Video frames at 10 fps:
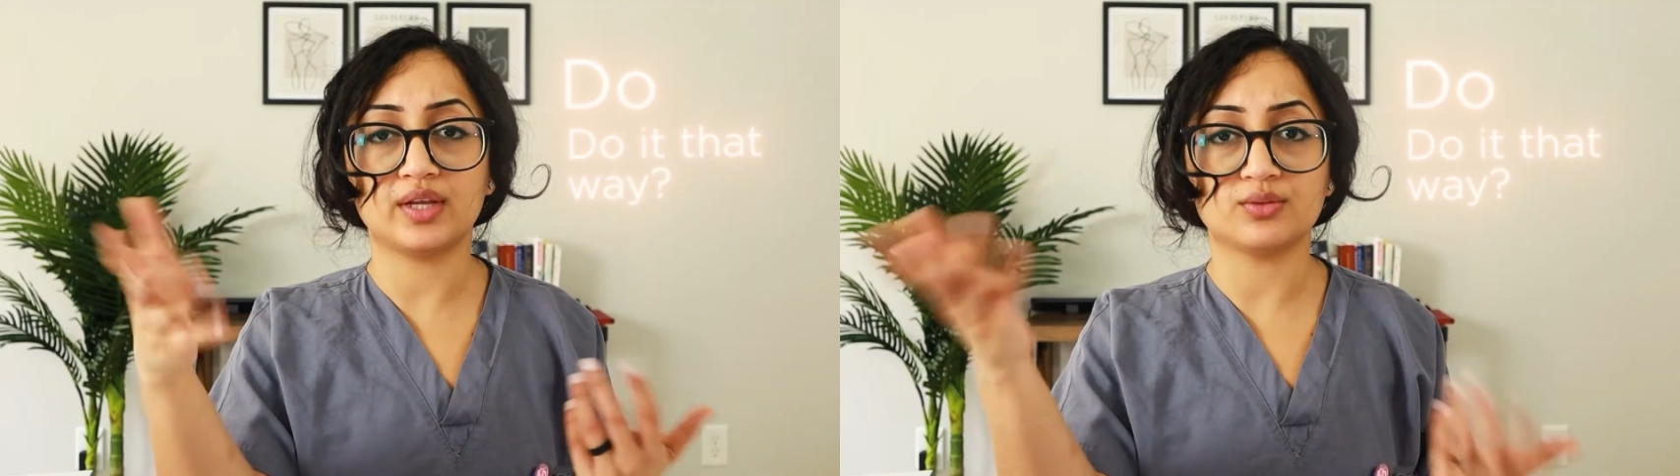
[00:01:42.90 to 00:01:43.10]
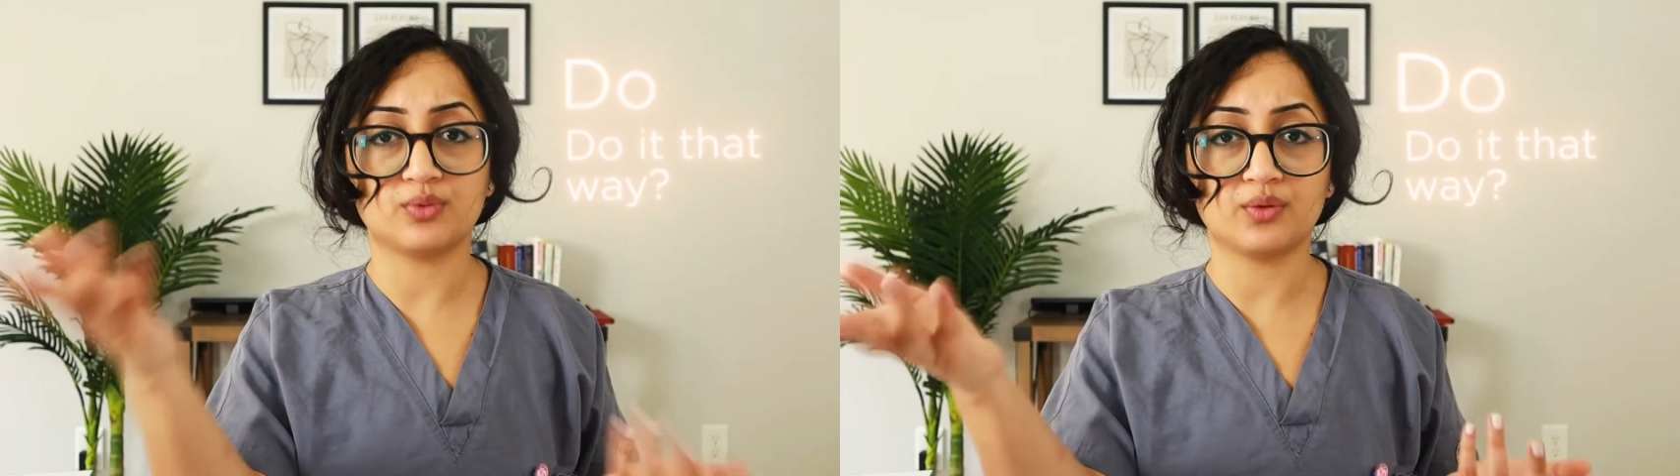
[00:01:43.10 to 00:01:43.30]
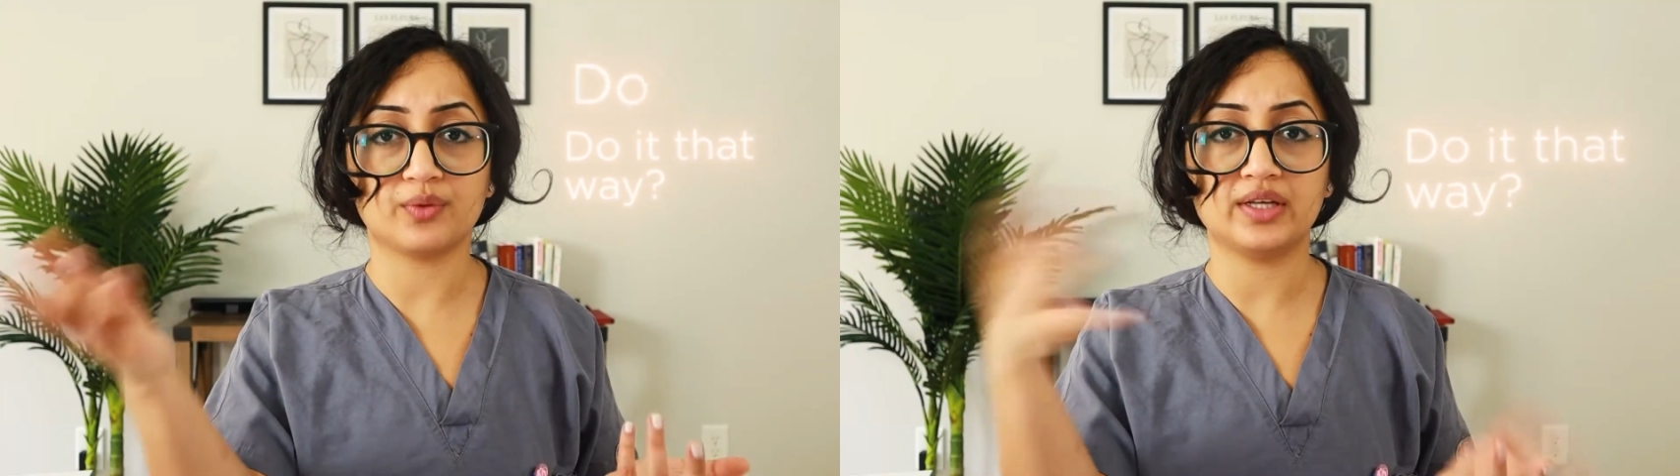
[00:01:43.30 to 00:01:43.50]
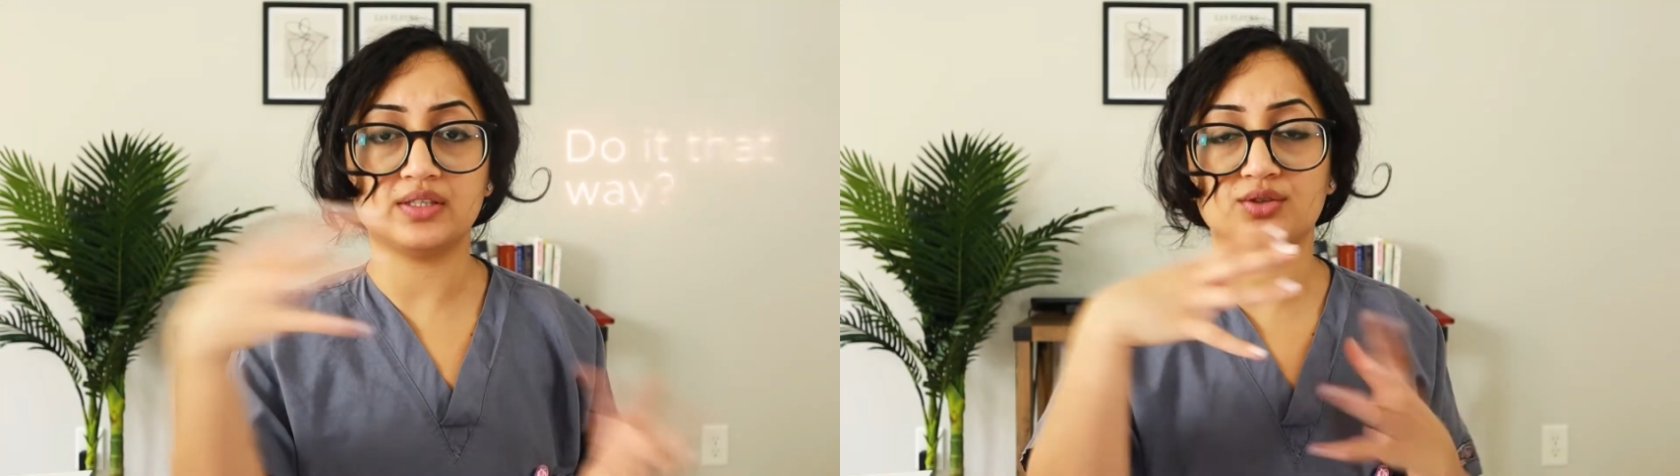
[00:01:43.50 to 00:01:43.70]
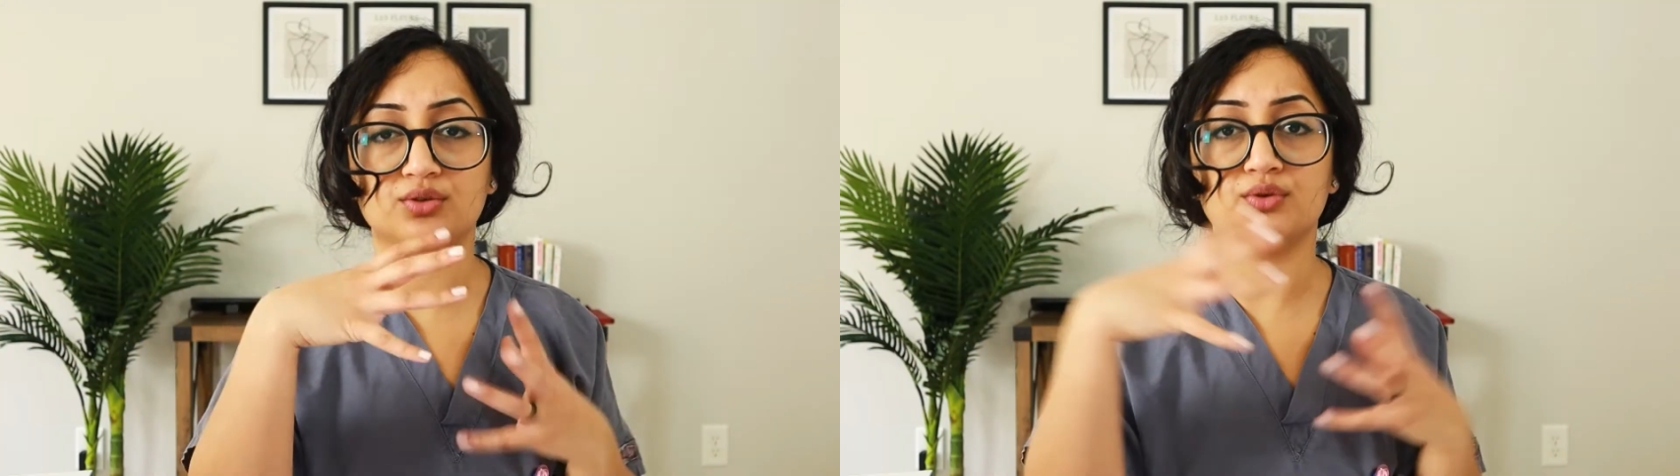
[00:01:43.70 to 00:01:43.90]
that's one way
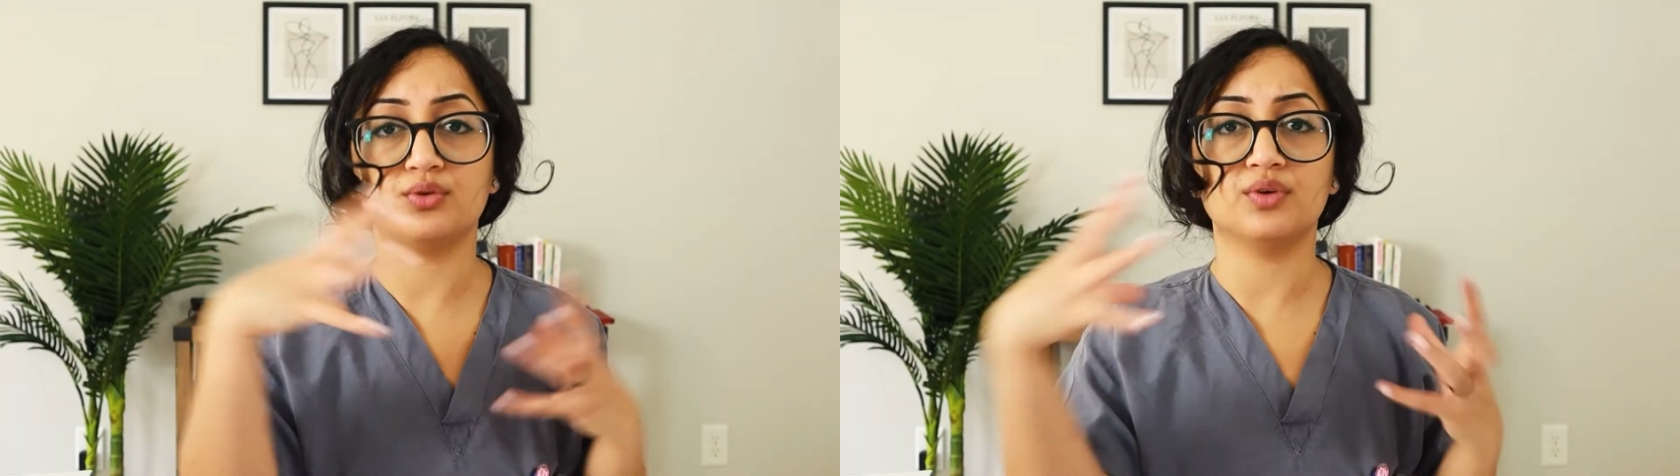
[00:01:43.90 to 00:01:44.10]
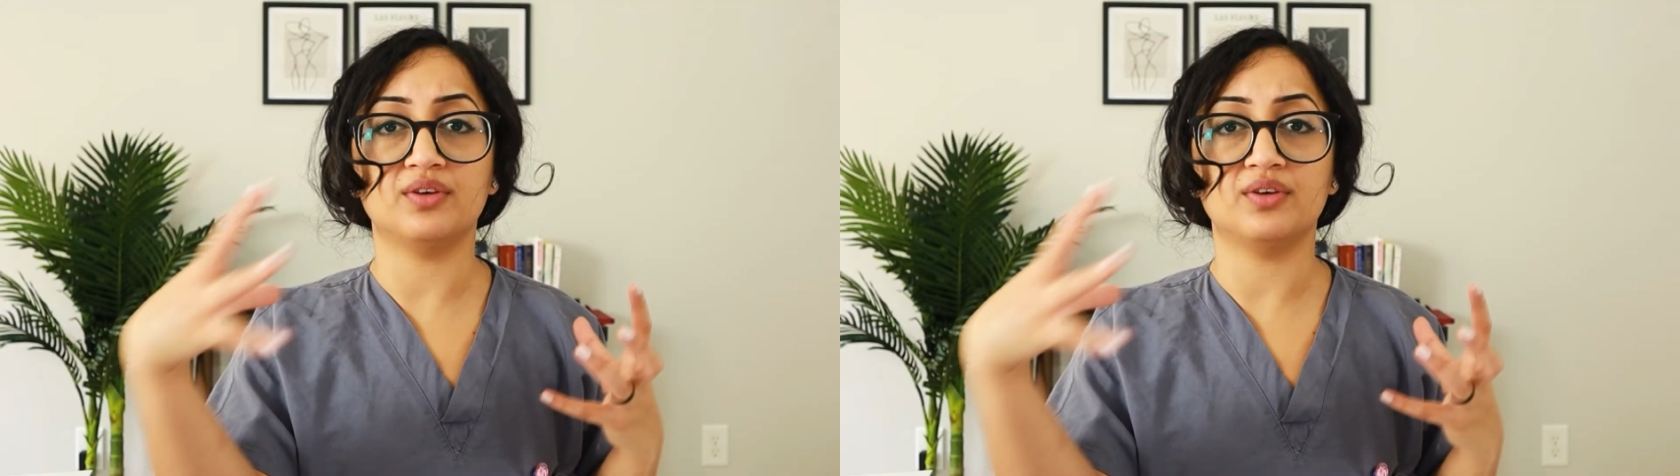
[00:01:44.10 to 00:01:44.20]
to